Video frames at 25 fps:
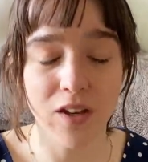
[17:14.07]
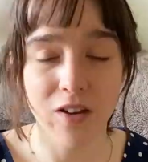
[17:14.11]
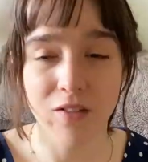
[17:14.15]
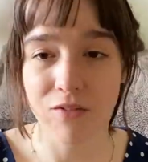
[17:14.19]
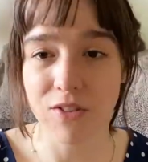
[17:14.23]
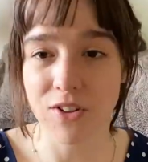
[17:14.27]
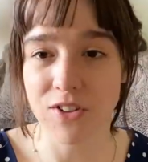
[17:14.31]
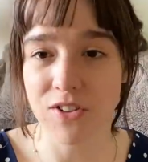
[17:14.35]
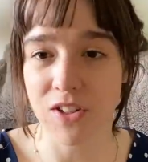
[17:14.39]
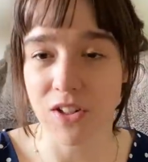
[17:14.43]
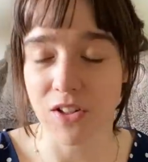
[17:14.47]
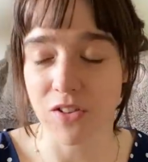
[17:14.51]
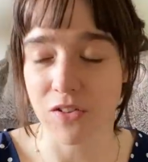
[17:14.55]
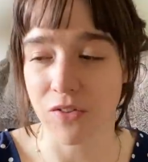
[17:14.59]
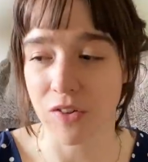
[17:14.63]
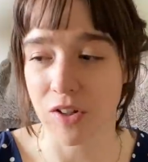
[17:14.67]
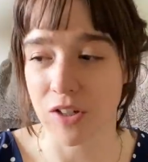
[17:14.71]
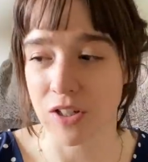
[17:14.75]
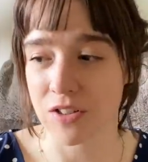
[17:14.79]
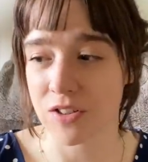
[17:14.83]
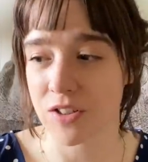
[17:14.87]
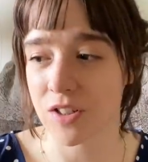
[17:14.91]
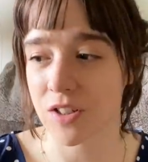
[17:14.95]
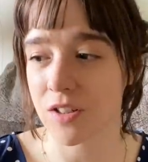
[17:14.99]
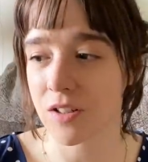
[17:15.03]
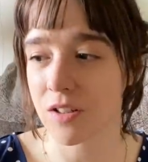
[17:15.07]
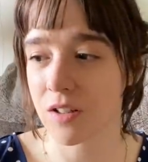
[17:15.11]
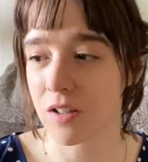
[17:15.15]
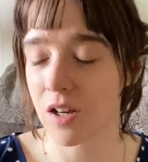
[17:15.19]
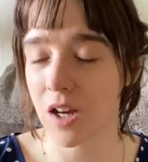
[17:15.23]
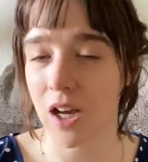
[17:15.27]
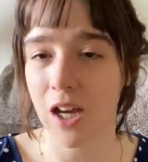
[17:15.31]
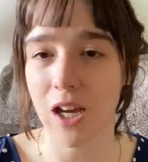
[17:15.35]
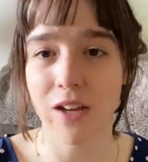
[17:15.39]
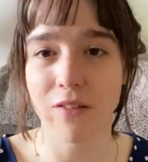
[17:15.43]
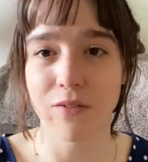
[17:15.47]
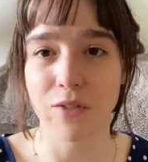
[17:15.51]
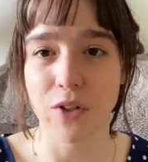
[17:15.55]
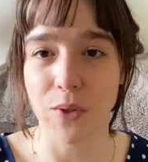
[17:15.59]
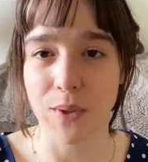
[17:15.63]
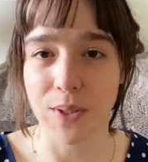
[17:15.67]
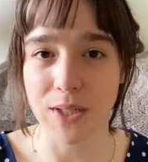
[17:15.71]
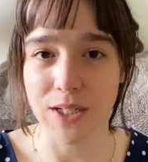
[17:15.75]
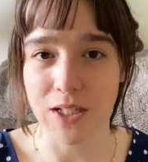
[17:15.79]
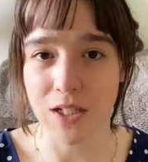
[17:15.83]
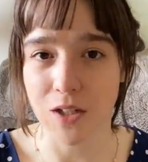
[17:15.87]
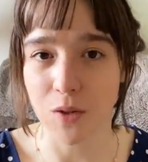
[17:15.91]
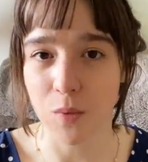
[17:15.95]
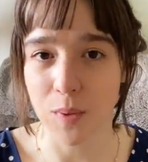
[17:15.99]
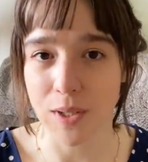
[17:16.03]
First things first, I have no
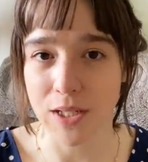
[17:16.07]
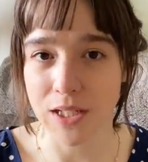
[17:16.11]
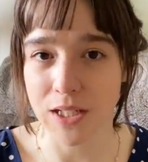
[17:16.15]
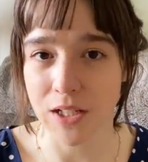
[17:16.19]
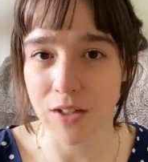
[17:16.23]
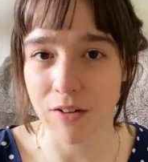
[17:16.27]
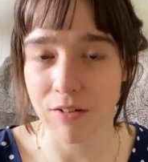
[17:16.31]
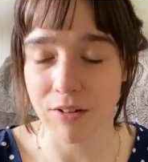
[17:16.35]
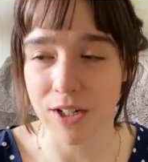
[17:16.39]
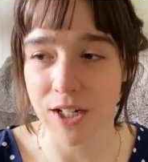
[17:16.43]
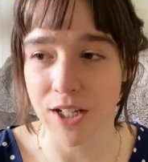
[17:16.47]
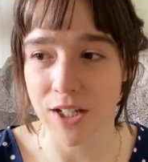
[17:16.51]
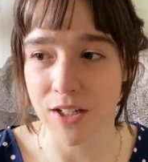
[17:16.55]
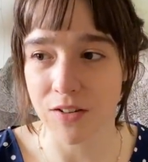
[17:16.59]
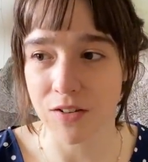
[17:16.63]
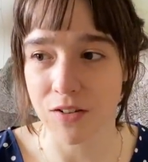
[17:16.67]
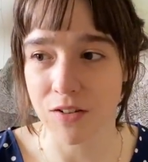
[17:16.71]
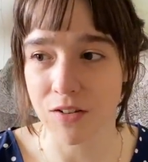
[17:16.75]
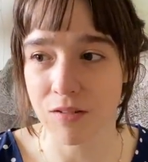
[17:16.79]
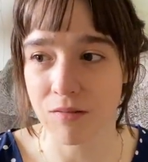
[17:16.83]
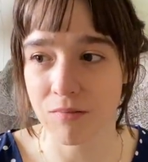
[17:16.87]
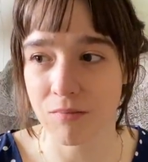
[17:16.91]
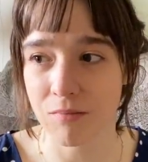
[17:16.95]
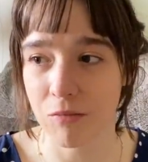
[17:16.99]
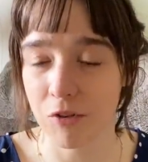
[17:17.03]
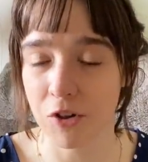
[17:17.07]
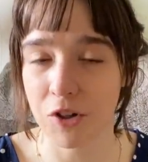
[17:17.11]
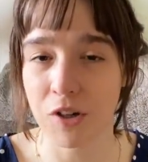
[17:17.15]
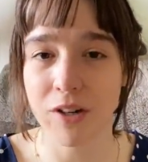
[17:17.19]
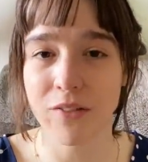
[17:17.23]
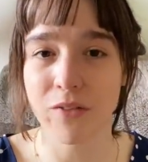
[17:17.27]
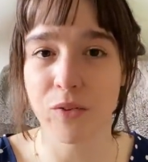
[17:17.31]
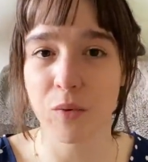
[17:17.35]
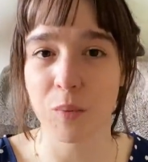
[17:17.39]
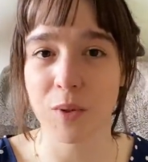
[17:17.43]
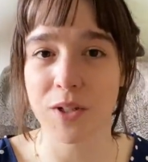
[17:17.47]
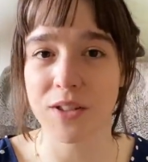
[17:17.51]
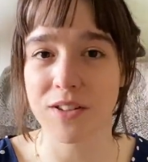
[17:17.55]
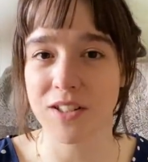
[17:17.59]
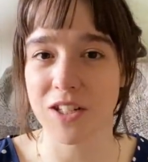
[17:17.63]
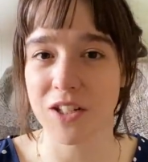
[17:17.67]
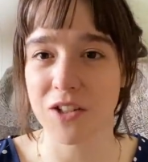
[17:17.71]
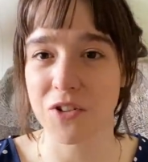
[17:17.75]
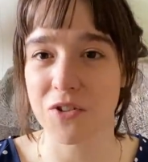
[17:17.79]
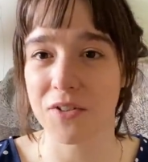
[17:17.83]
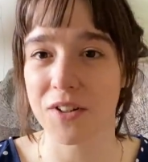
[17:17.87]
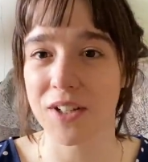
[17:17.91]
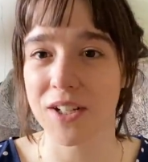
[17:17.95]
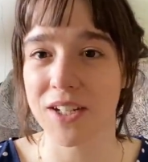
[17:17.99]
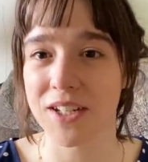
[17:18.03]
idea what year it is, or even what
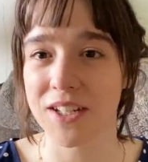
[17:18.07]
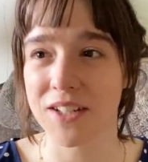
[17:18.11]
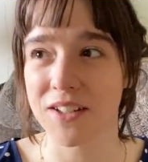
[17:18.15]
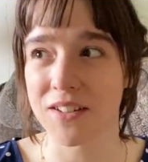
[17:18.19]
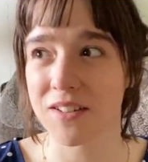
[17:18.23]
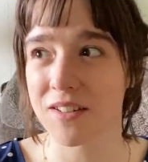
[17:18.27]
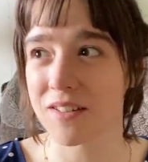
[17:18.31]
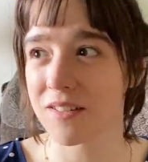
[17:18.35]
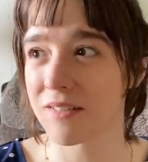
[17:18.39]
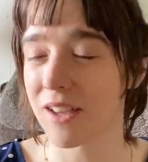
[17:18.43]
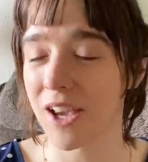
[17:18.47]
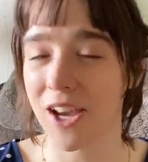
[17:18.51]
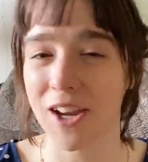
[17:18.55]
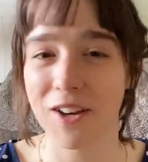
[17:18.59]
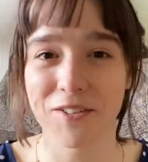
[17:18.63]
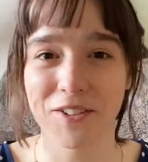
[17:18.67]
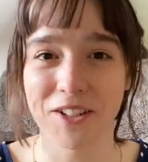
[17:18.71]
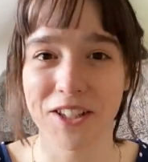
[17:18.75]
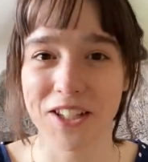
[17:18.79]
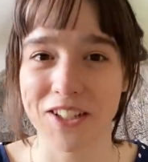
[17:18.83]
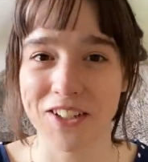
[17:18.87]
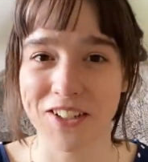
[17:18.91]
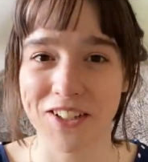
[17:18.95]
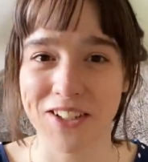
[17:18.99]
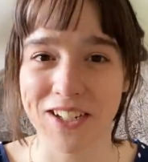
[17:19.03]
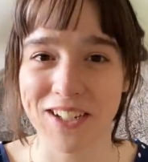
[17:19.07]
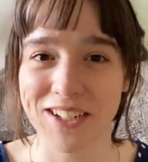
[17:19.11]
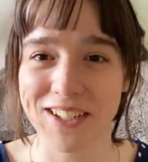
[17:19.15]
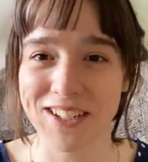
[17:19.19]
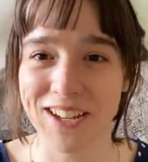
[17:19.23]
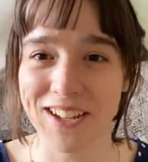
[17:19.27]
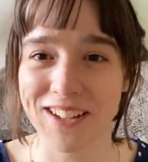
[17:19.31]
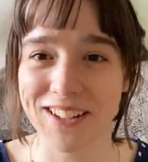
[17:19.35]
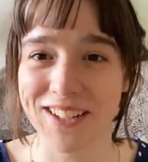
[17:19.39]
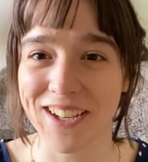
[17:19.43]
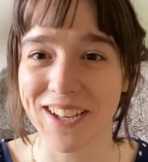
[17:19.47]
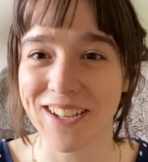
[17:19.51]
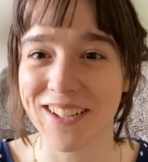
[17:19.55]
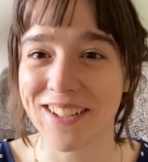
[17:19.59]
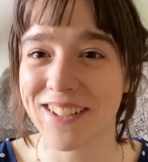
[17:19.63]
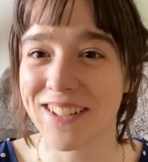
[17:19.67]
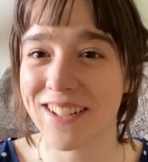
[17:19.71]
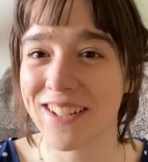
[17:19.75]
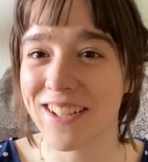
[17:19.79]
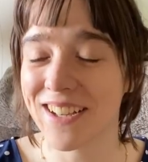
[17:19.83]
century it is. I really couldn't tell you.